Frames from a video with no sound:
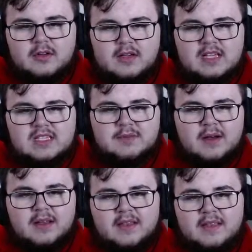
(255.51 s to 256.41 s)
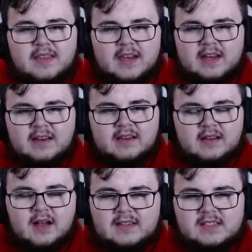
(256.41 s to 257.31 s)
It's a mon that I
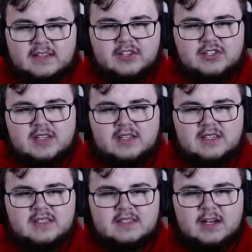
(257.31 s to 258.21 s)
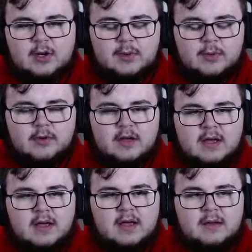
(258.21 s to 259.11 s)
constantly just say is terrible.
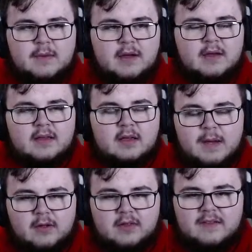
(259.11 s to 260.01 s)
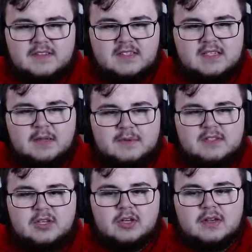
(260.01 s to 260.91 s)
My good pal lives that Celebi's
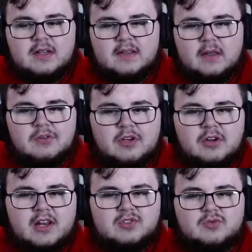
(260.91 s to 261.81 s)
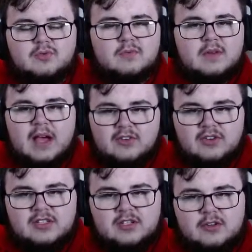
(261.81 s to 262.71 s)
good in low tier, and I
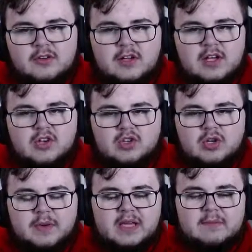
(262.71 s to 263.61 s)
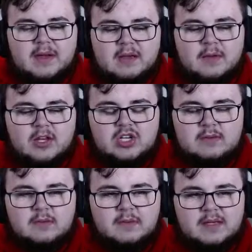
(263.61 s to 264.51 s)
trust her. She told me to get Mega Medicham
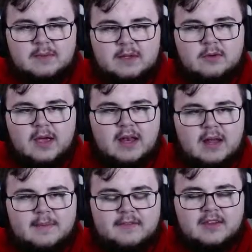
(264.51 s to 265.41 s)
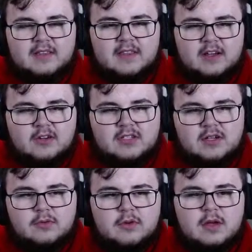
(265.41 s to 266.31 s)
and PMU, and I'm loving it there.
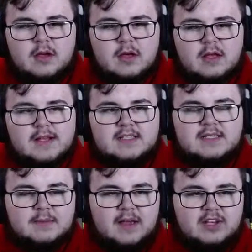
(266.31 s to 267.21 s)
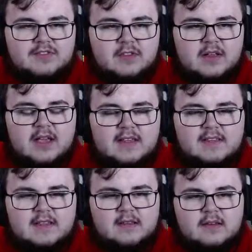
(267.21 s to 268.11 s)
So Celebi, I just feel like is
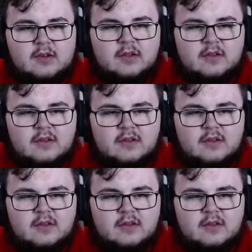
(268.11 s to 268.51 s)
a good.